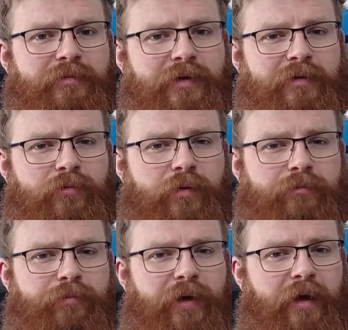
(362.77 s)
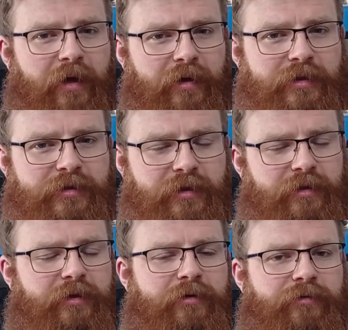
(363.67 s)
be my number one pick,
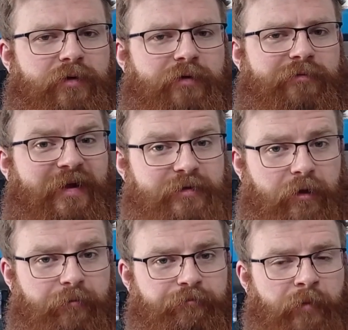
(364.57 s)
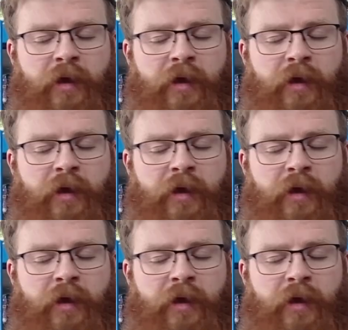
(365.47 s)
certainly not if you look at value.